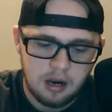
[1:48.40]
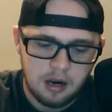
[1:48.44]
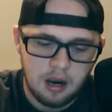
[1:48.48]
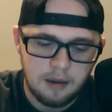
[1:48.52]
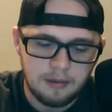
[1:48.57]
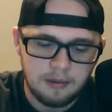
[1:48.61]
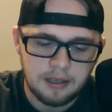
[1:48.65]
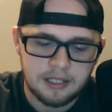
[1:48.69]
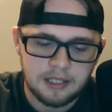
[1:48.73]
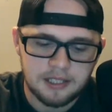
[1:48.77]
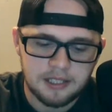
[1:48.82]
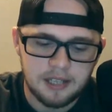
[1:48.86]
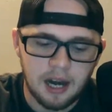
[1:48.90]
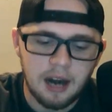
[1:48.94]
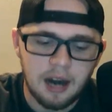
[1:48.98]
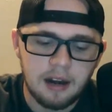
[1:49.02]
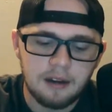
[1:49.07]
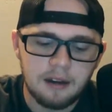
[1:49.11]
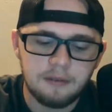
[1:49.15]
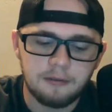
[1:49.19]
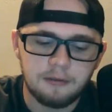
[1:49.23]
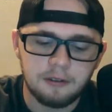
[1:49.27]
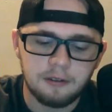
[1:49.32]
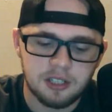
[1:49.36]

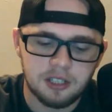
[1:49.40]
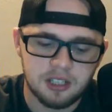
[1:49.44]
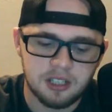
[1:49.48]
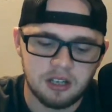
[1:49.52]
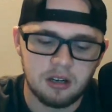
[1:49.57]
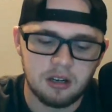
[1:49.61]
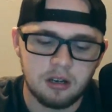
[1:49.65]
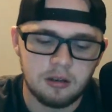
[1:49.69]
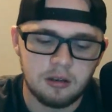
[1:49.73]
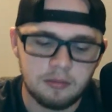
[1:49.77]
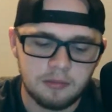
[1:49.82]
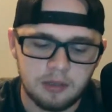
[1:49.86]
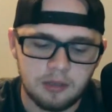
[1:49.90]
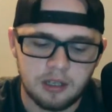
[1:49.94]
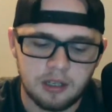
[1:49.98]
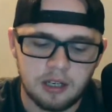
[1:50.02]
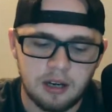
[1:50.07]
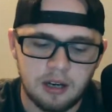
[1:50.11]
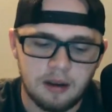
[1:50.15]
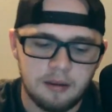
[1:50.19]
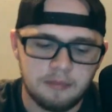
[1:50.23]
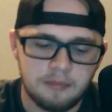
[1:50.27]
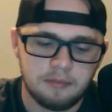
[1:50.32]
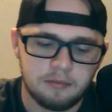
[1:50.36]
excited for some, and
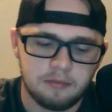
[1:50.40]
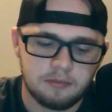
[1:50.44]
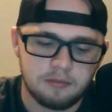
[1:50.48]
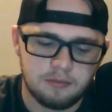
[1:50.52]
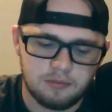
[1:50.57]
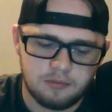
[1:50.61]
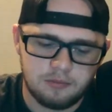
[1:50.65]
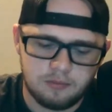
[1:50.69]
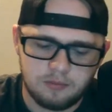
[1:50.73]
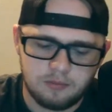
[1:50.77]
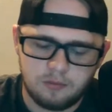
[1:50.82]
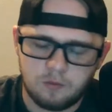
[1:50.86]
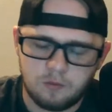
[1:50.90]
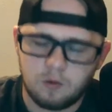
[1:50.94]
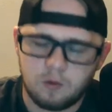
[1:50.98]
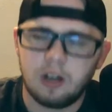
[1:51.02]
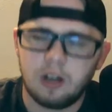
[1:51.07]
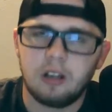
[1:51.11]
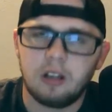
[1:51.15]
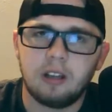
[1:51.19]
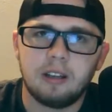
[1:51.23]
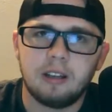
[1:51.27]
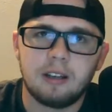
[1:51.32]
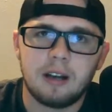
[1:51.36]
I'm
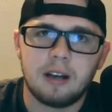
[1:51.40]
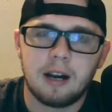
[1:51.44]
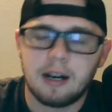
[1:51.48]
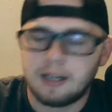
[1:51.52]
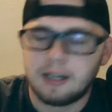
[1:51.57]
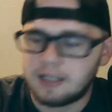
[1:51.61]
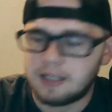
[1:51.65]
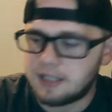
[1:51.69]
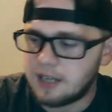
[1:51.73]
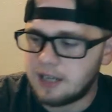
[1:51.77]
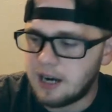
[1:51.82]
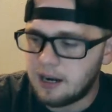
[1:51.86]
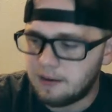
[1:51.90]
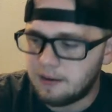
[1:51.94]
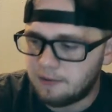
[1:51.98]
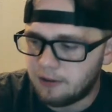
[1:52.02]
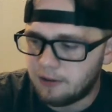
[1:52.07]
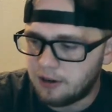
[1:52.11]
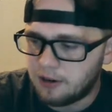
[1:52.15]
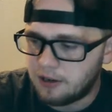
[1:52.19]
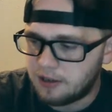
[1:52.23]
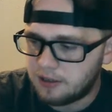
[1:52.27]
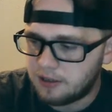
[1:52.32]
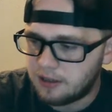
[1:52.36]
really not excited
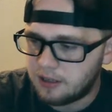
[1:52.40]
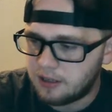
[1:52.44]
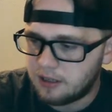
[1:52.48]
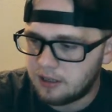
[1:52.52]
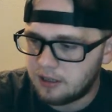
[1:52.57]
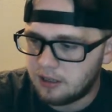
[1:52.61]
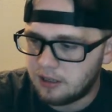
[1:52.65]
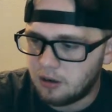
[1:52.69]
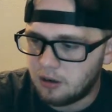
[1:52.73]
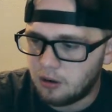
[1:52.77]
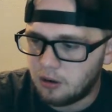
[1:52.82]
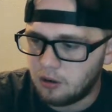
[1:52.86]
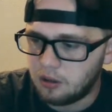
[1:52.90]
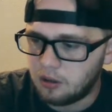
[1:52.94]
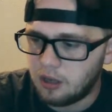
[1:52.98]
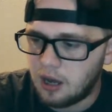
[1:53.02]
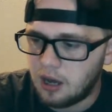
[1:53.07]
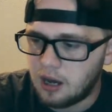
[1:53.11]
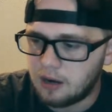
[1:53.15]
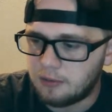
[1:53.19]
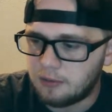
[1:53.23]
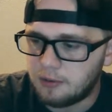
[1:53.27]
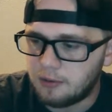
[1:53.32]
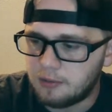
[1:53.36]
for a whole
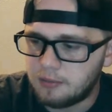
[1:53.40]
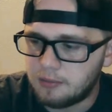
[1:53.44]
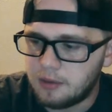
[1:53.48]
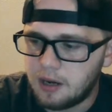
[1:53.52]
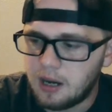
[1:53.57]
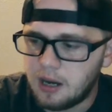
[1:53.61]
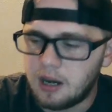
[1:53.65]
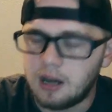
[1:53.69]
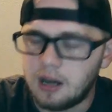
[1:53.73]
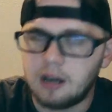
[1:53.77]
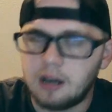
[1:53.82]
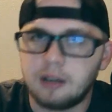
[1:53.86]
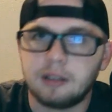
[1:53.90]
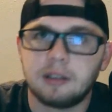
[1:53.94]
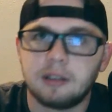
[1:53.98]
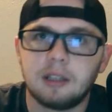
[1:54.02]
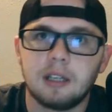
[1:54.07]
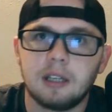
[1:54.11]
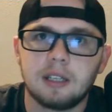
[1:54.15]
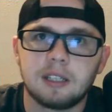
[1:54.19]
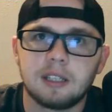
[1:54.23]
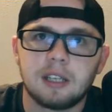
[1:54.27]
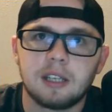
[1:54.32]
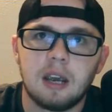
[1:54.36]
lot of them.
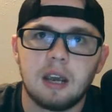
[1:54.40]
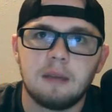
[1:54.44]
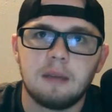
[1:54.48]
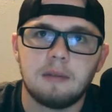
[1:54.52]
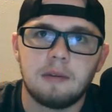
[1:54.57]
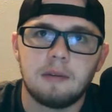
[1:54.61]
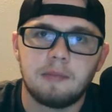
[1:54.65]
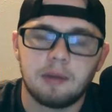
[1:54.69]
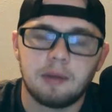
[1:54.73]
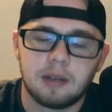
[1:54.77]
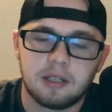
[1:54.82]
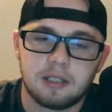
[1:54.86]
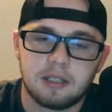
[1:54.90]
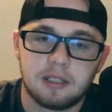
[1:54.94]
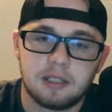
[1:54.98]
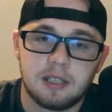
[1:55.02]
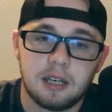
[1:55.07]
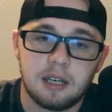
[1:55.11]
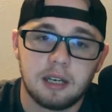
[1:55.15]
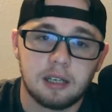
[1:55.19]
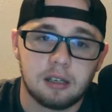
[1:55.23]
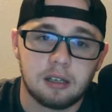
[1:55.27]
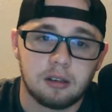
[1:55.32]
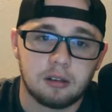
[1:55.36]
This game in
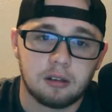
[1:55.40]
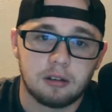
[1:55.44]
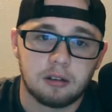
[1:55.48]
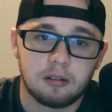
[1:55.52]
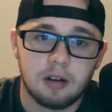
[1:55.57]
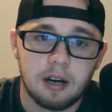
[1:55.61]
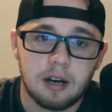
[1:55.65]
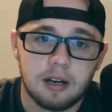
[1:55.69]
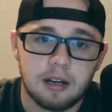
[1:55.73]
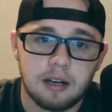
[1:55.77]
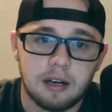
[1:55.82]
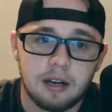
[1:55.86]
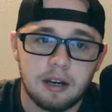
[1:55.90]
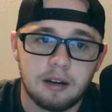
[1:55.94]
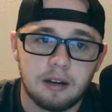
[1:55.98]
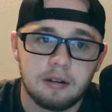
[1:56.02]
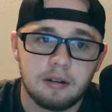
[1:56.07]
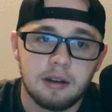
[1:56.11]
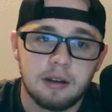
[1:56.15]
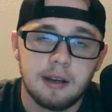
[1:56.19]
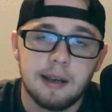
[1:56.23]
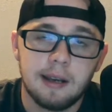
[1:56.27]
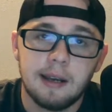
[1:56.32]
particular right now,